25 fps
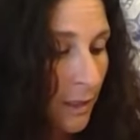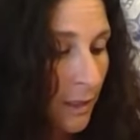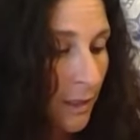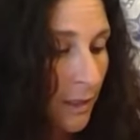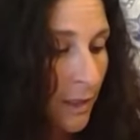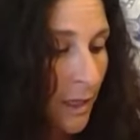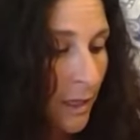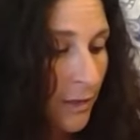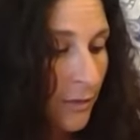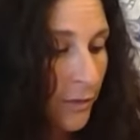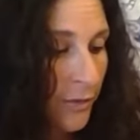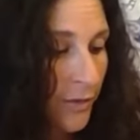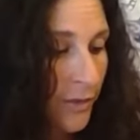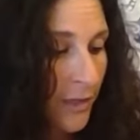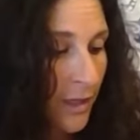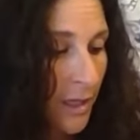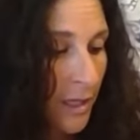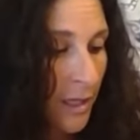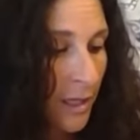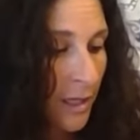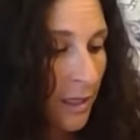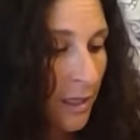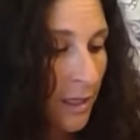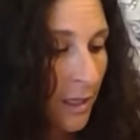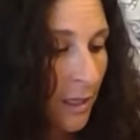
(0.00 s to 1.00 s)
Another
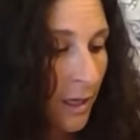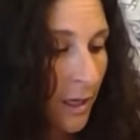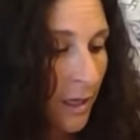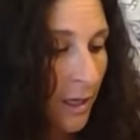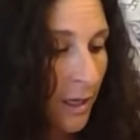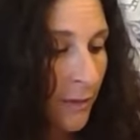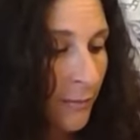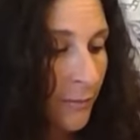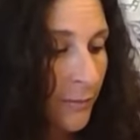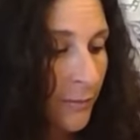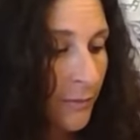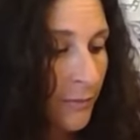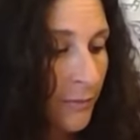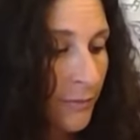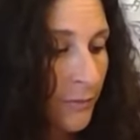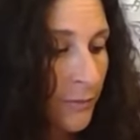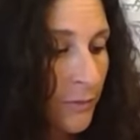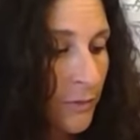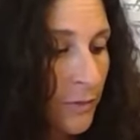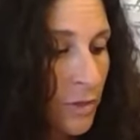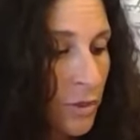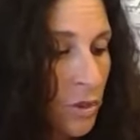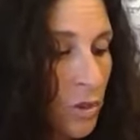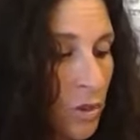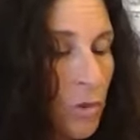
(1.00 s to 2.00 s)
thing
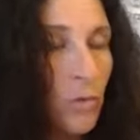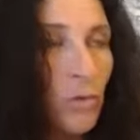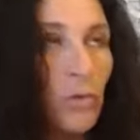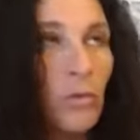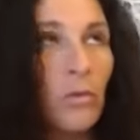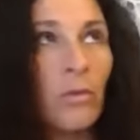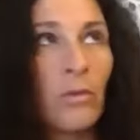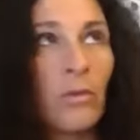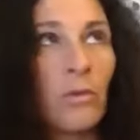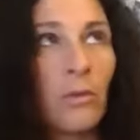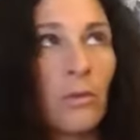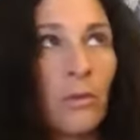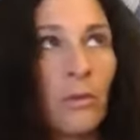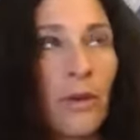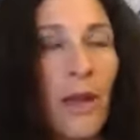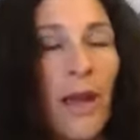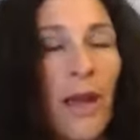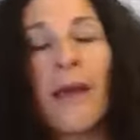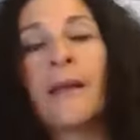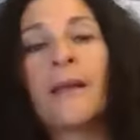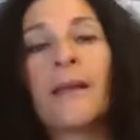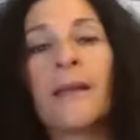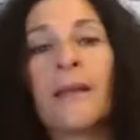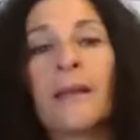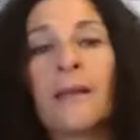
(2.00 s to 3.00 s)
to
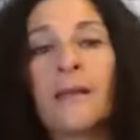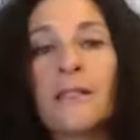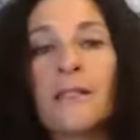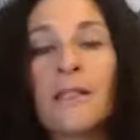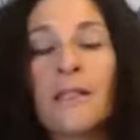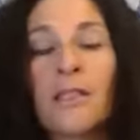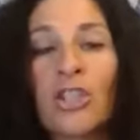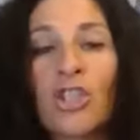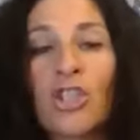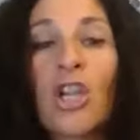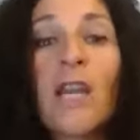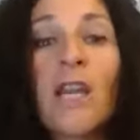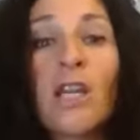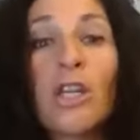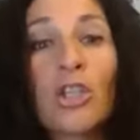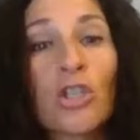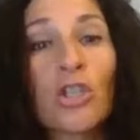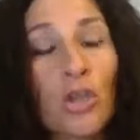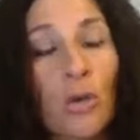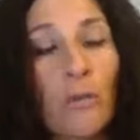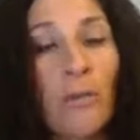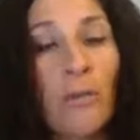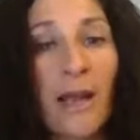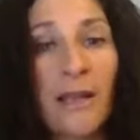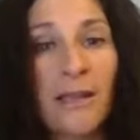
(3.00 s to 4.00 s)
add in to change
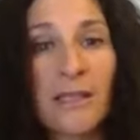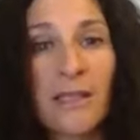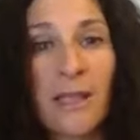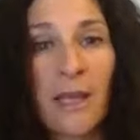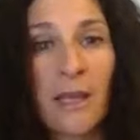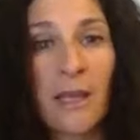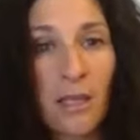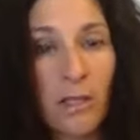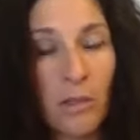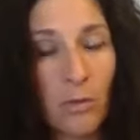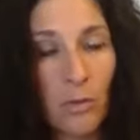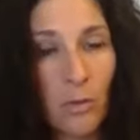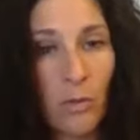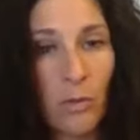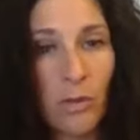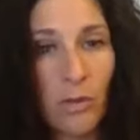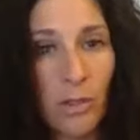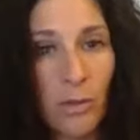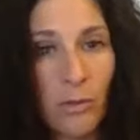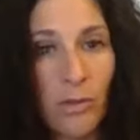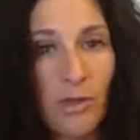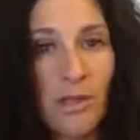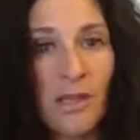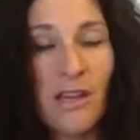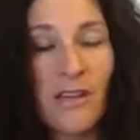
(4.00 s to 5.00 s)
your mindset, because what we're
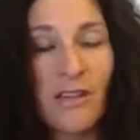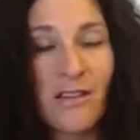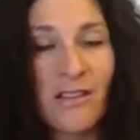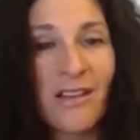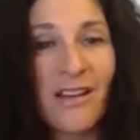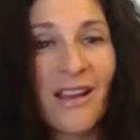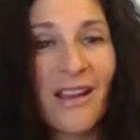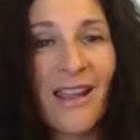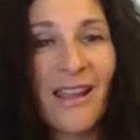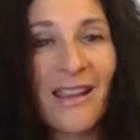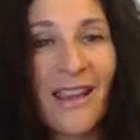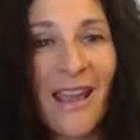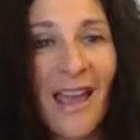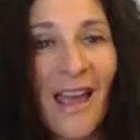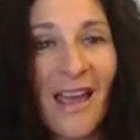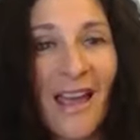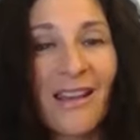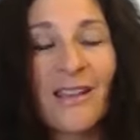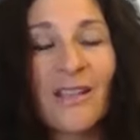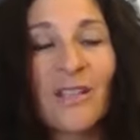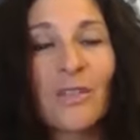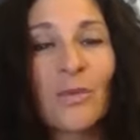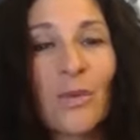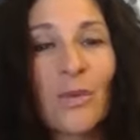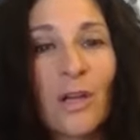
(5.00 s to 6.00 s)
doing here today, again,
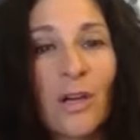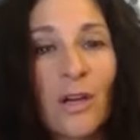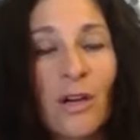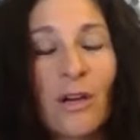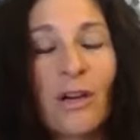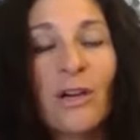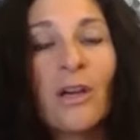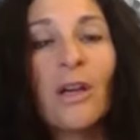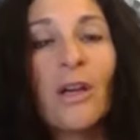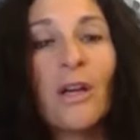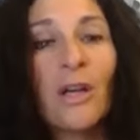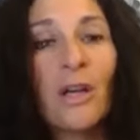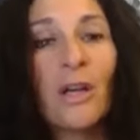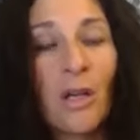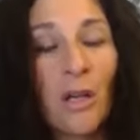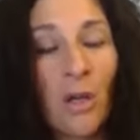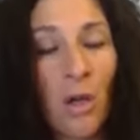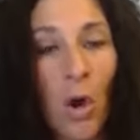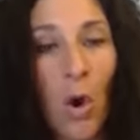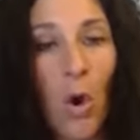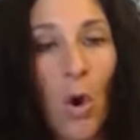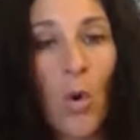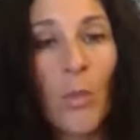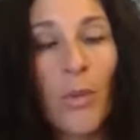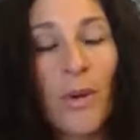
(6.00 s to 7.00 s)
is we are
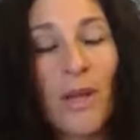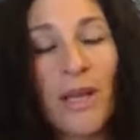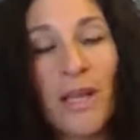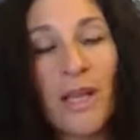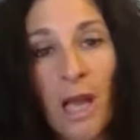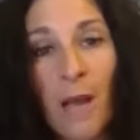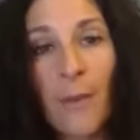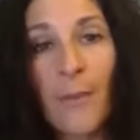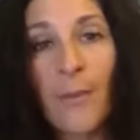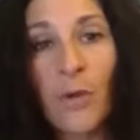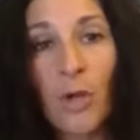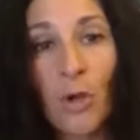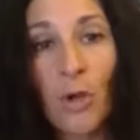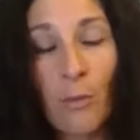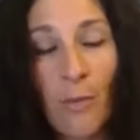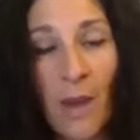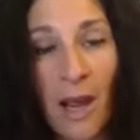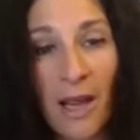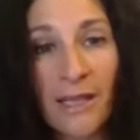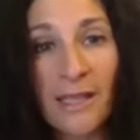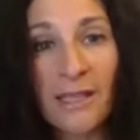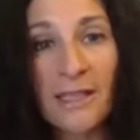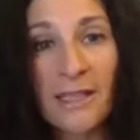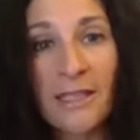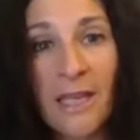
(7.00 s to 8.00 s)
opening up your
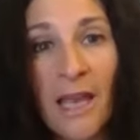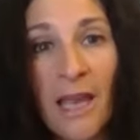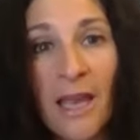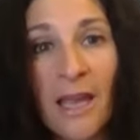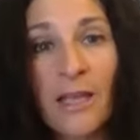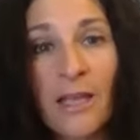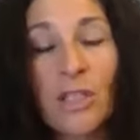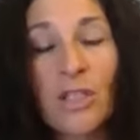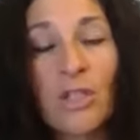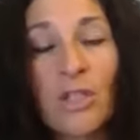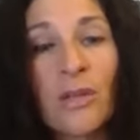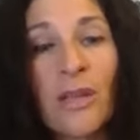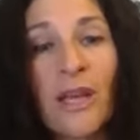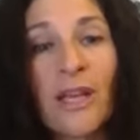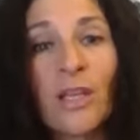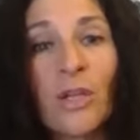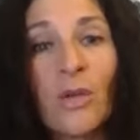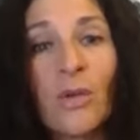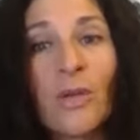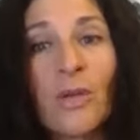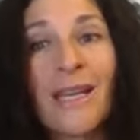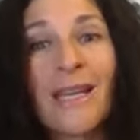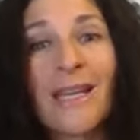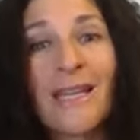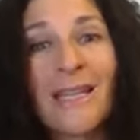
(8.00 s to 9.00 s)
mindset so that you
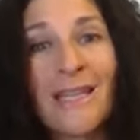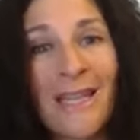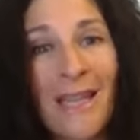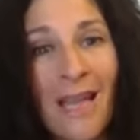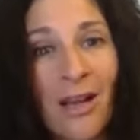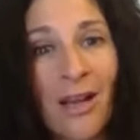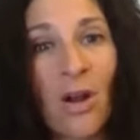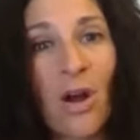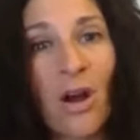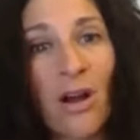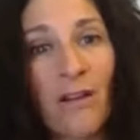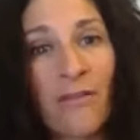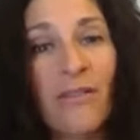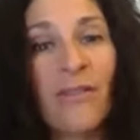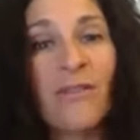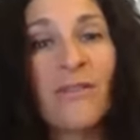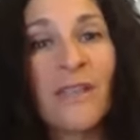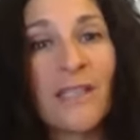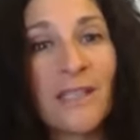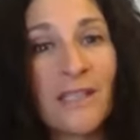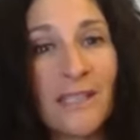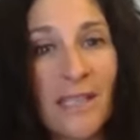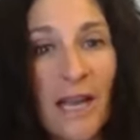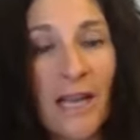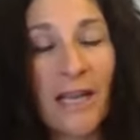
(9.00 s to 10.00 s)
can get off of
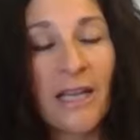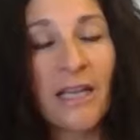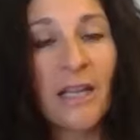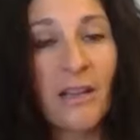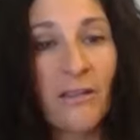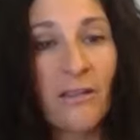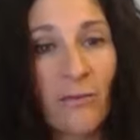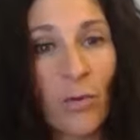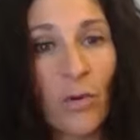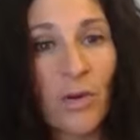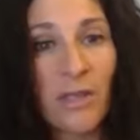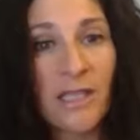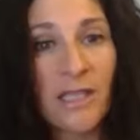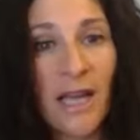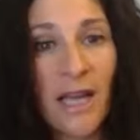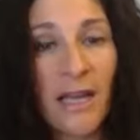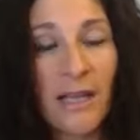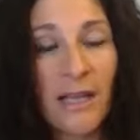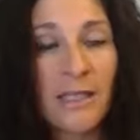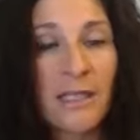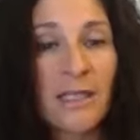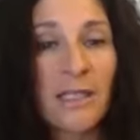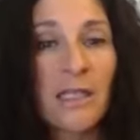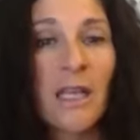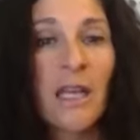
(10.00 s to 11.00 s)
the dieting
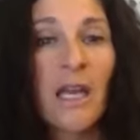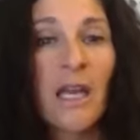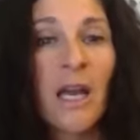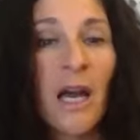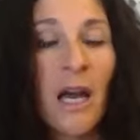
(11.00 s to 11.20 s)
vortex,